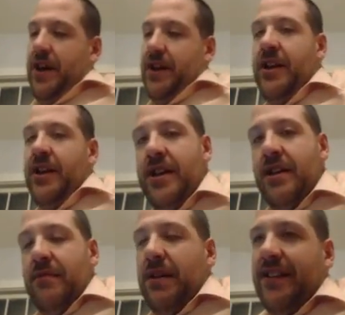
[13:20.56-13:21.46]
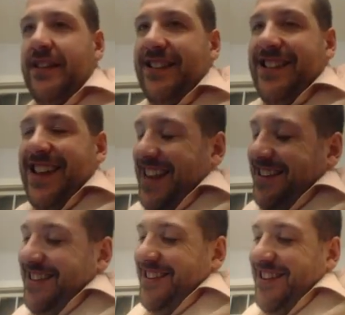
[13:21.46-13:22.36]
ion, because it's not
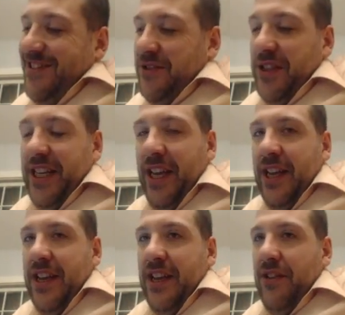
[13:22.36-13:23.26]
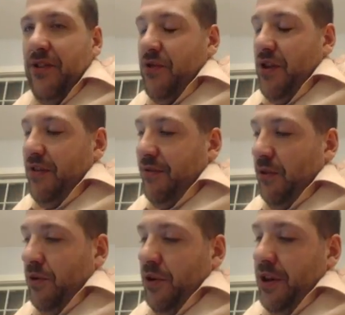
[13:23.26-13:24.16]
necessarily
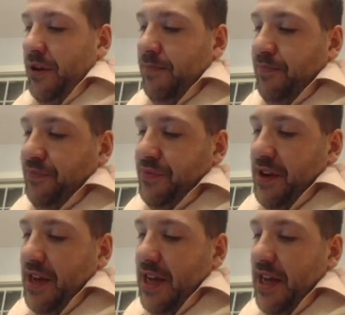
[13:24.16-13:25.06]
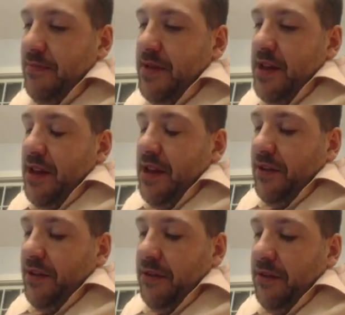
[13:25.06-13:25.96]
straightforward, okay?
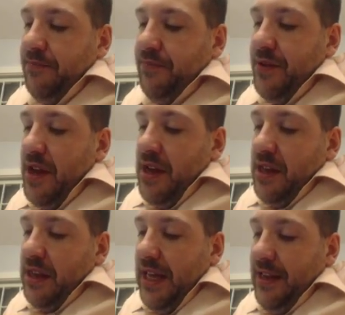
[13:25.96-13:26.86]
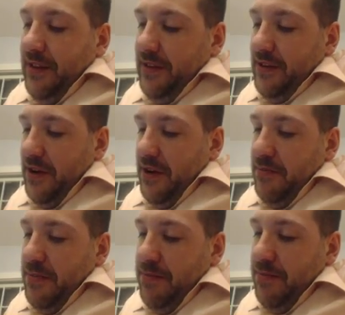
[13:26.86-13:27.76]
So let's
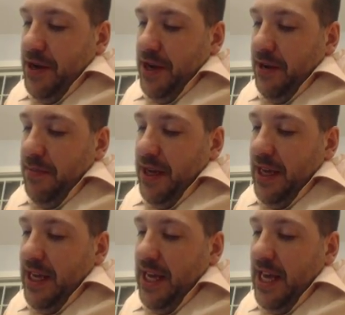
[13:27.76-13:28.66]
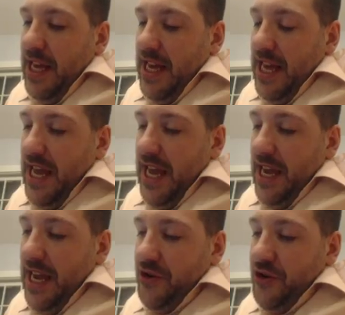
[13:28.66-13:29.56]
start by putting
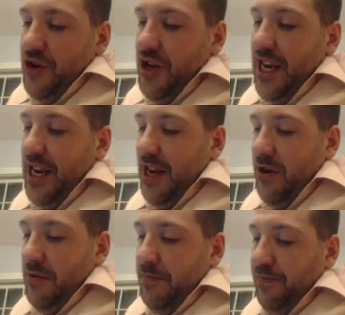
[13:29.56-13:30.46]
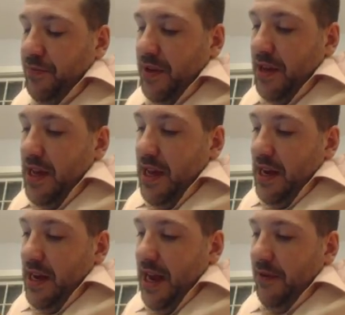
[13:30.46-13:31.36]
pH here.
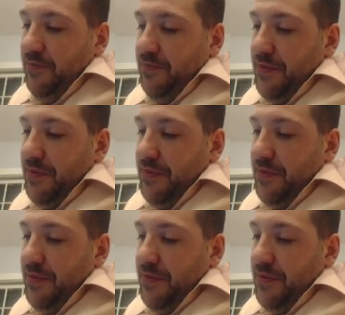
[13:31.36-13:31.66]
Now,